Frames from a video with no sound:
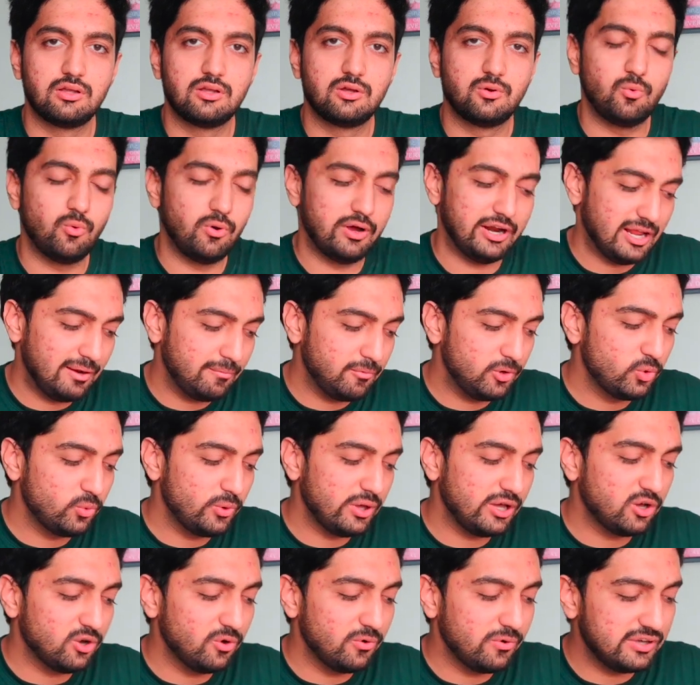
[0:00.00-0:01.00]
What I'm
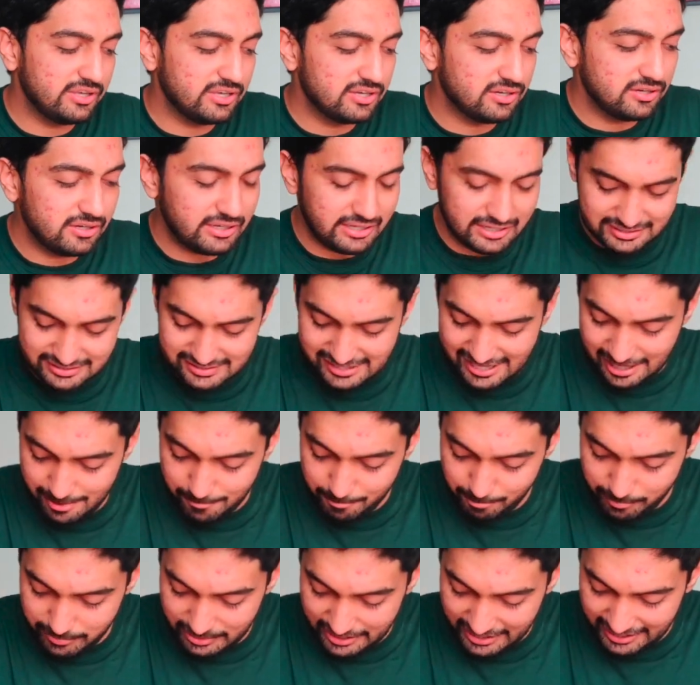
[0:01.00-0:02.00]
doing over here is
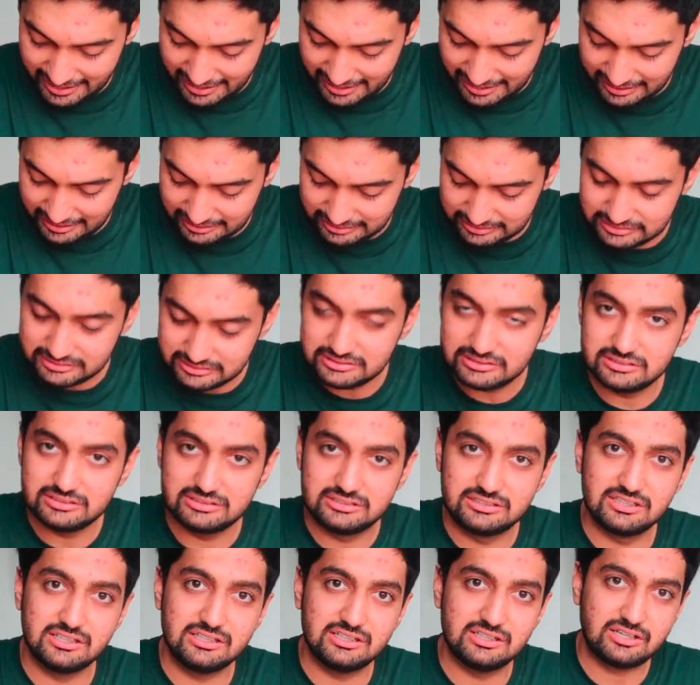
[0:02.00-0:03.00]
I'm playing
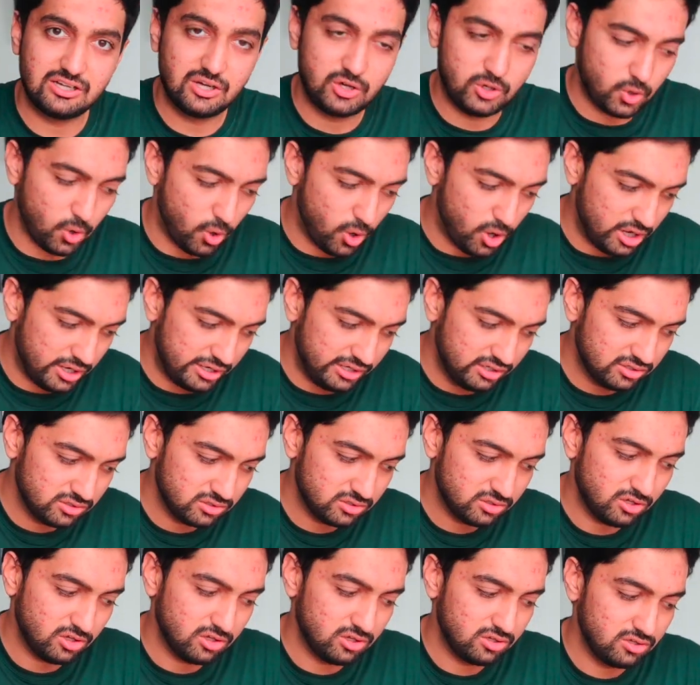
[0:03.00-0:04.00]
the chord,
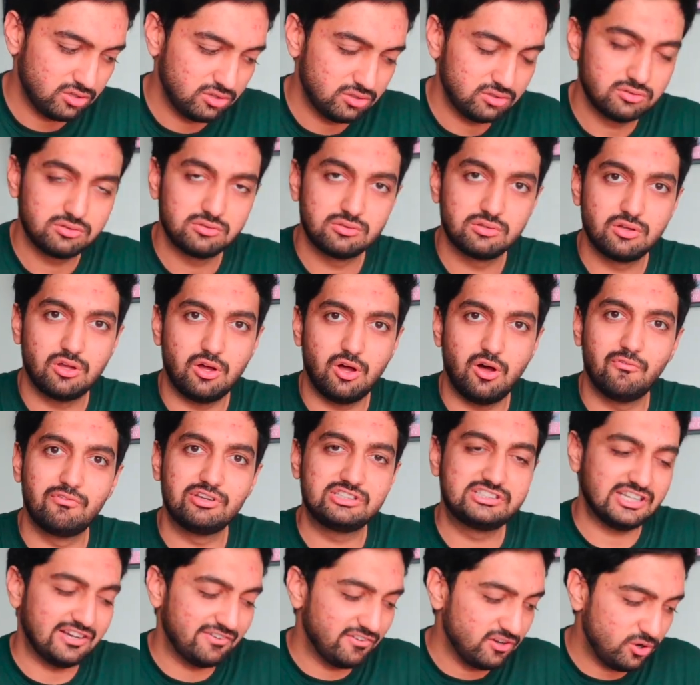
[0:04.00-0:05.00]
or
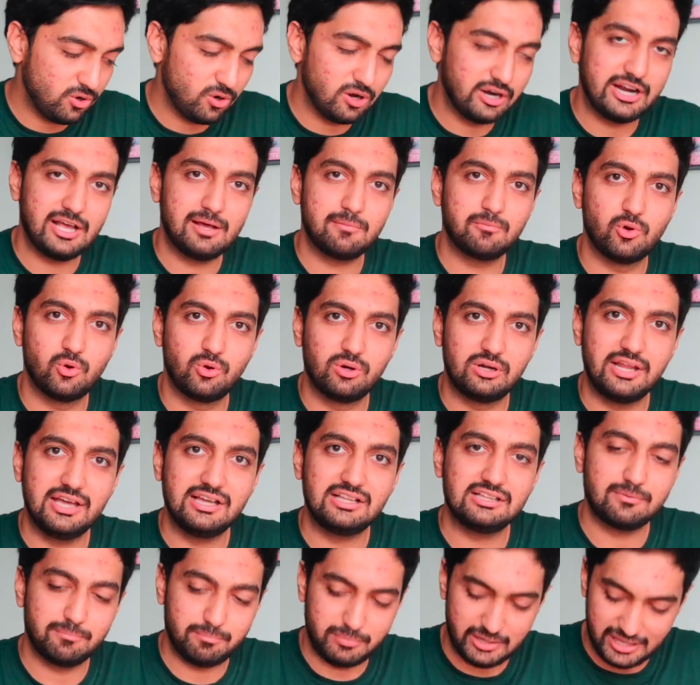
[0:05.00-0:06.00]
whichever chord I'm
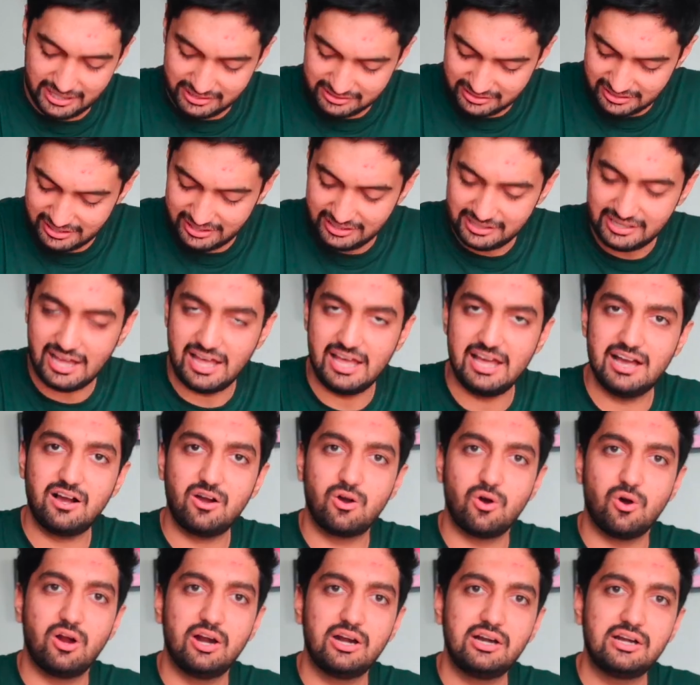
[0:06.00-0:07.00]
holding, playing the entire
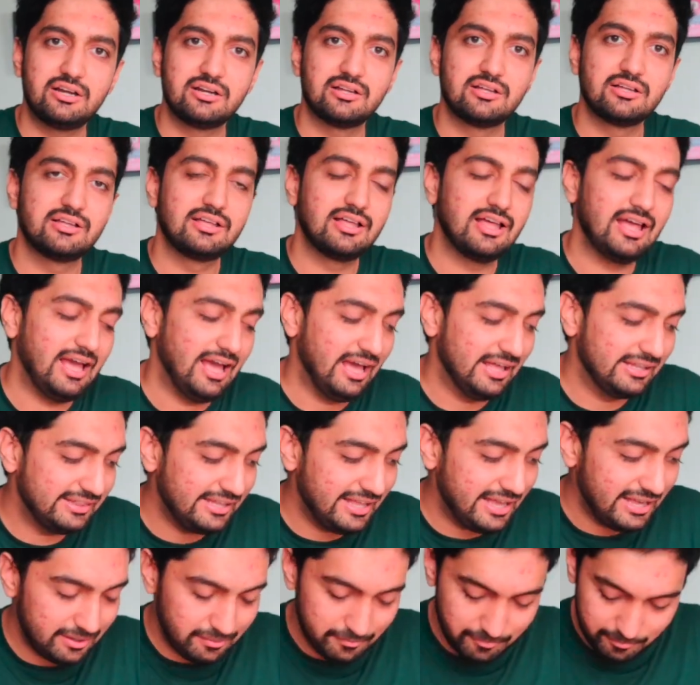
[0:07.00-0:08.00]
chord, and
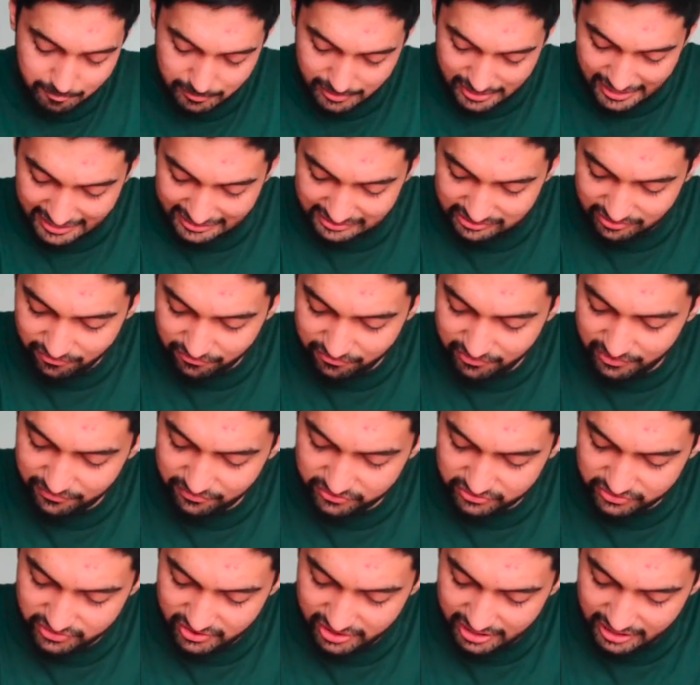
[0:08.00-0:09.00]
then playing the fifth
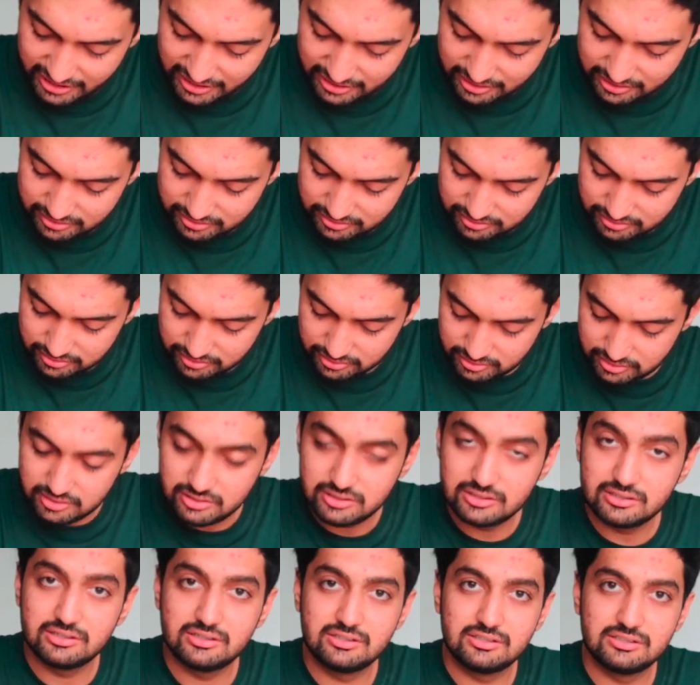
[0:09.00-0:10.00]

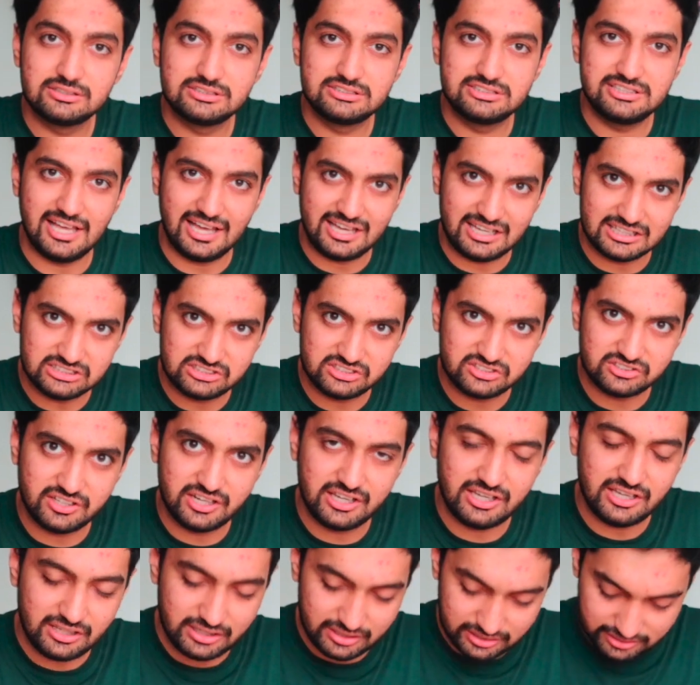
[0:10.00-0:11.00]
string, second
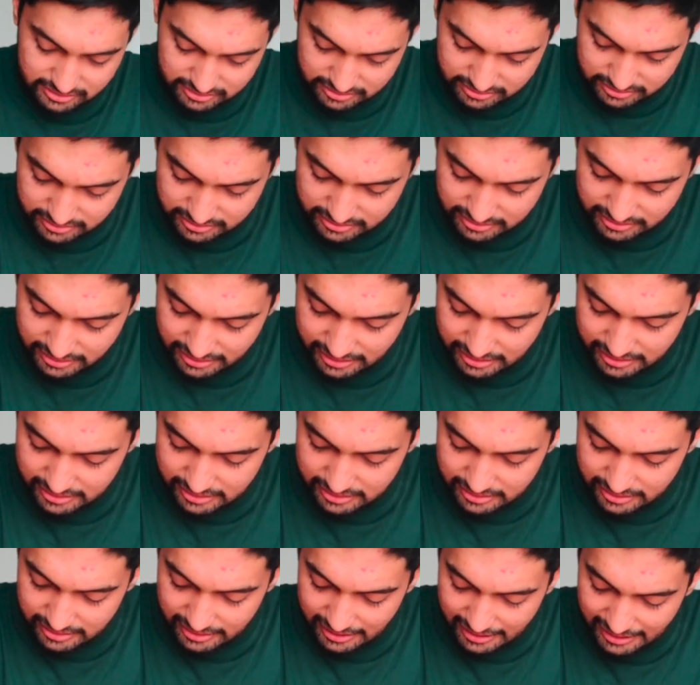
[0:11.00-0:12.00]
string,
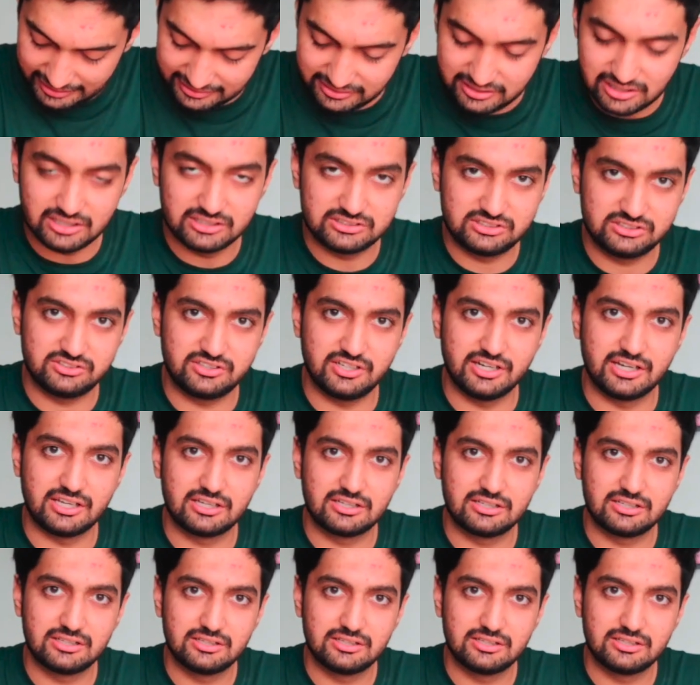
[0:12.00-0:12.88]
and third string.